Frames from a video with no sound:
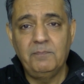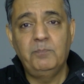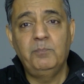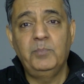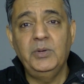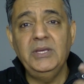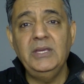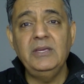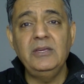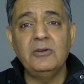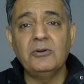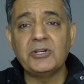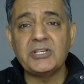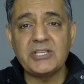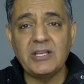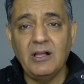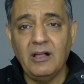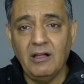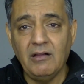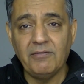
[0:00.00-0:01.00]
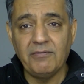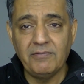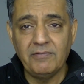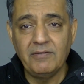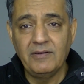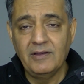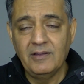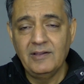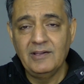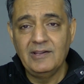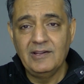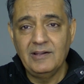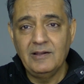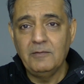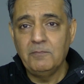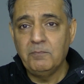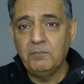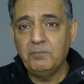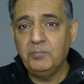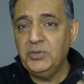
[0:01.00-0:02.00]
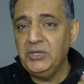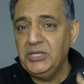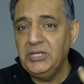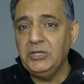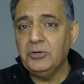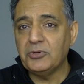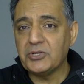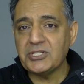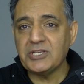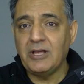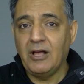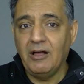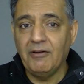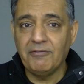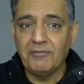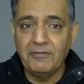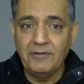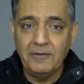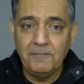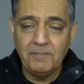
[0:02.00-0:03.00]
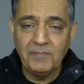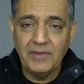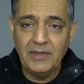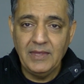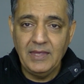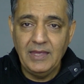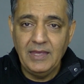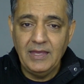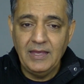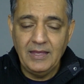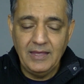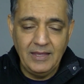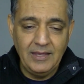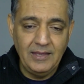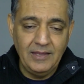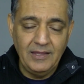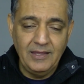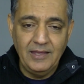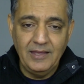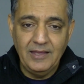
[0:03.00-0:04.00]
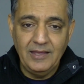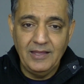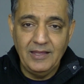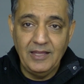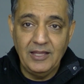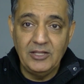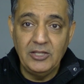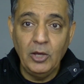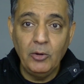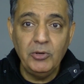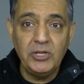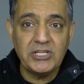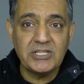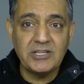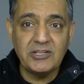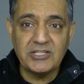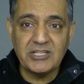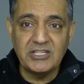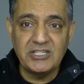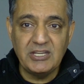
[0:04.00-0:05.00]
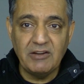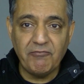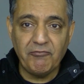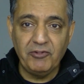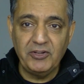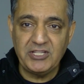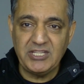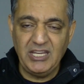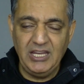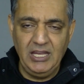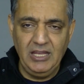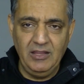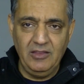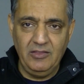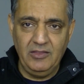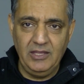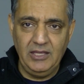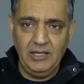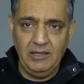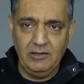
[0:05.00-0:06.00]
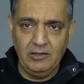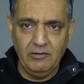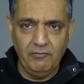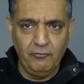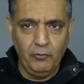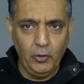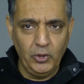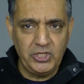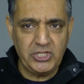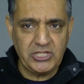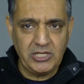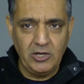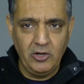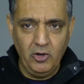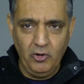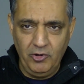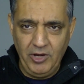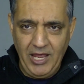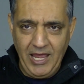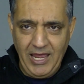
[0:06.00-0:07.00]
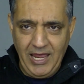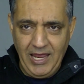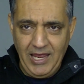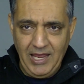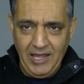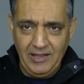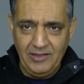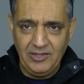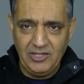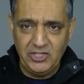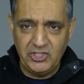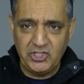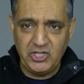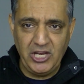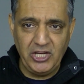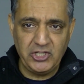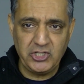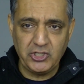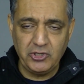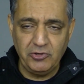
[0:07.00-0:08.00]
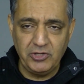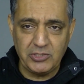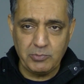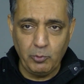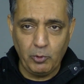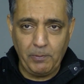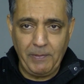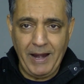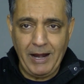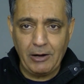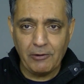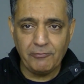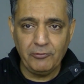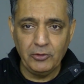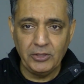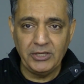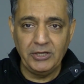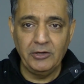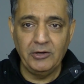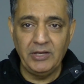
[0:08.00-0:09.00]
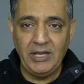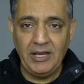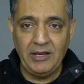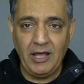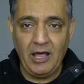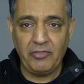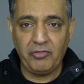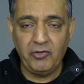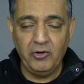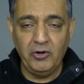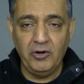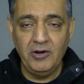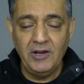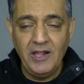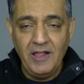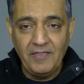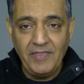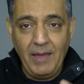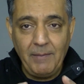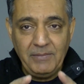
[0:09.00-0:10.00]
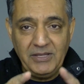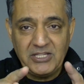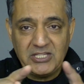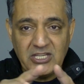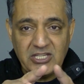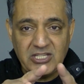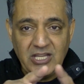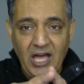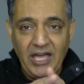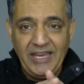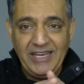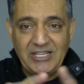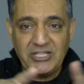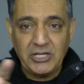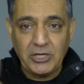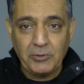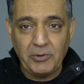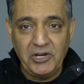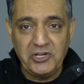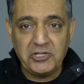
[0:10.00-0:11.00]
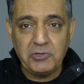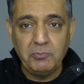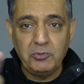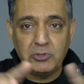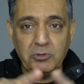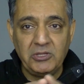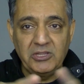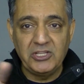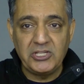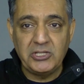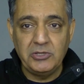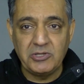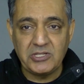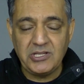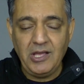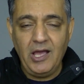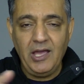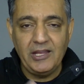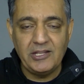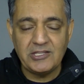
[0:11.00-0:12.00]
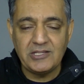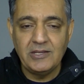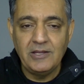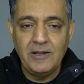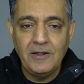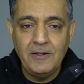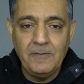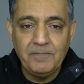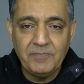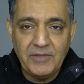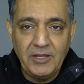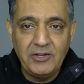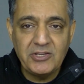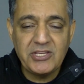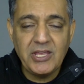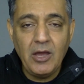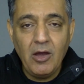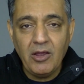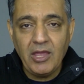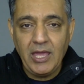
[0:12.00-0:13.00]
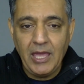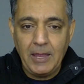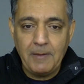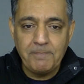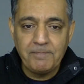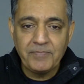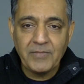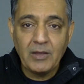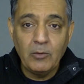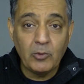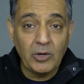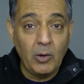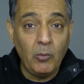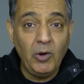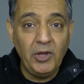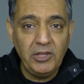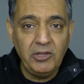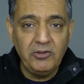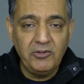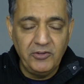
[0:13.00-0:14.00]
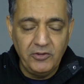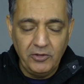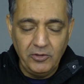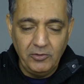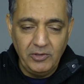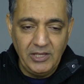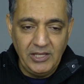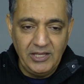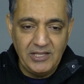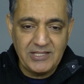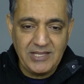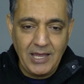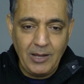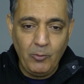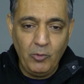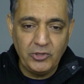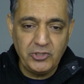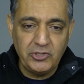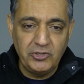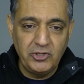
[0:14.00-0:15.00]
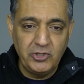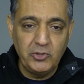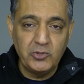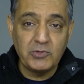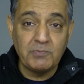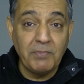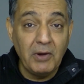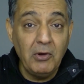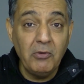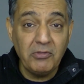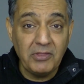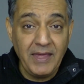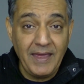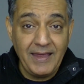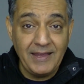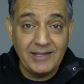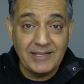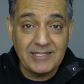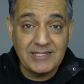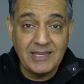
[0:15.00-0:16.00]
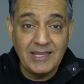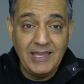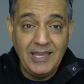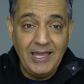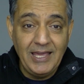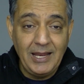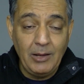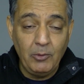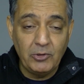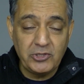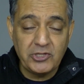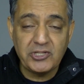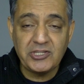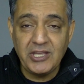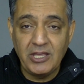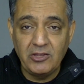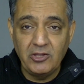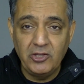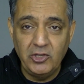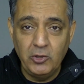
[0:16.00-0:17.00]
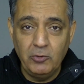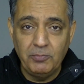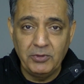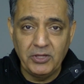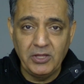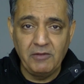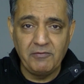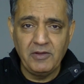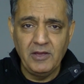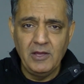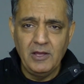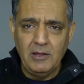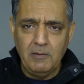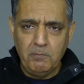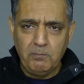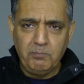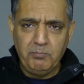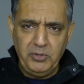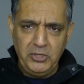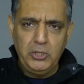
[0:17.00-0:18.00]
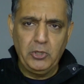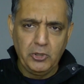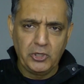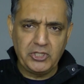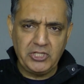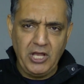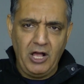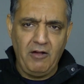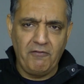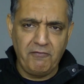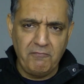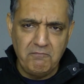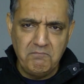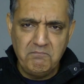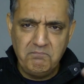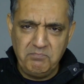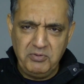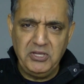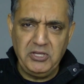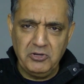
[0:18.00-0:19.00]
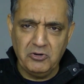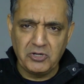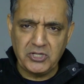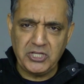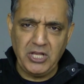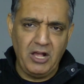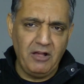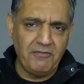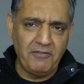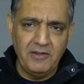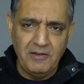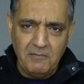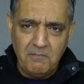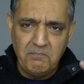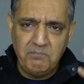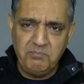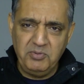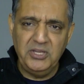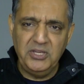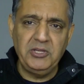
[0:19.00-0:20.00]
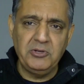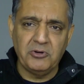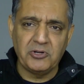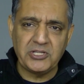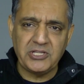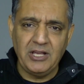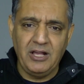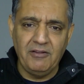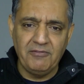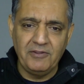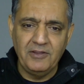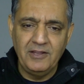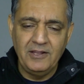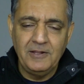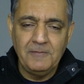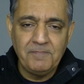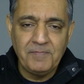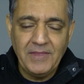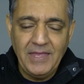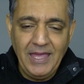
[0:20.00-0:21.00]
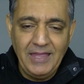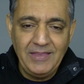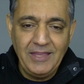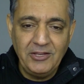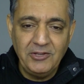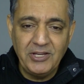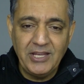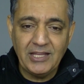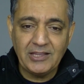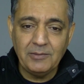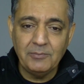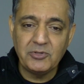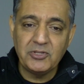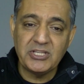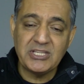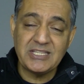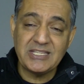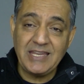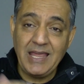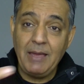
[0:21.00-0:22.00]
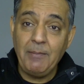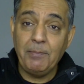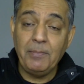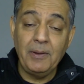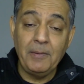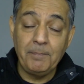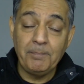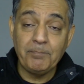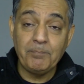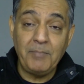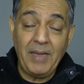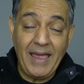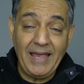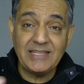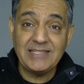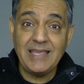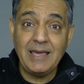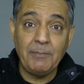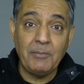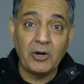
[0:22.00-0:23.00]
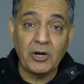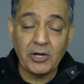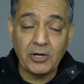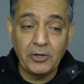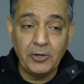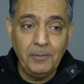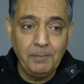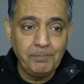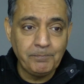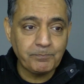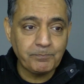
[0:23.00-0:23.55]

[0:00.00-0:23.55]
be yourself, be yourself. Notice there's a difference in the voice tone and the gesture. It's more powerful here and not there. That means there's not integration between the 2 sides. And you say, okay, what I want you to do is I want you to use both hands, and I want you to say the new belief, be yourself, be yourself, be yourself. And then you get them to step past that marker